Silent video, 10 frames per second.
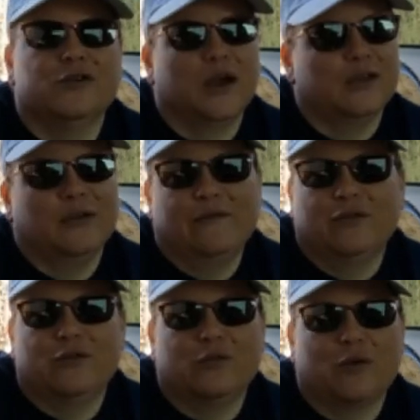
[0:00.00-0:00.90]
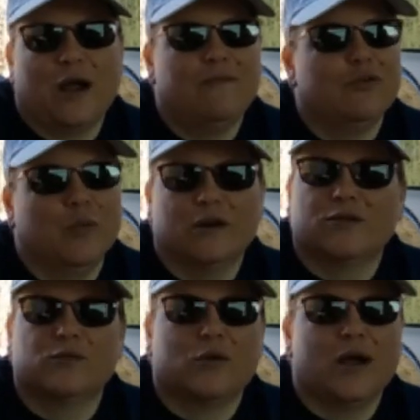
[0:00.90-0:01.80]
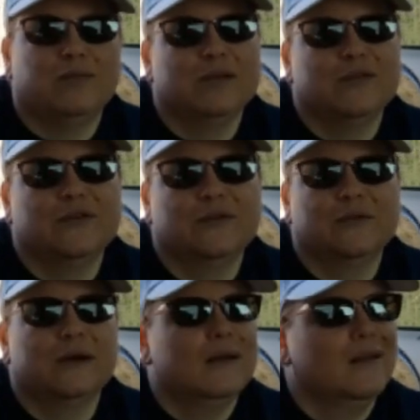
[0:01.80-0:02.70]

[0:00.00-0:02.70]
You guys don't have to subscribe. If you want to subscribe, please do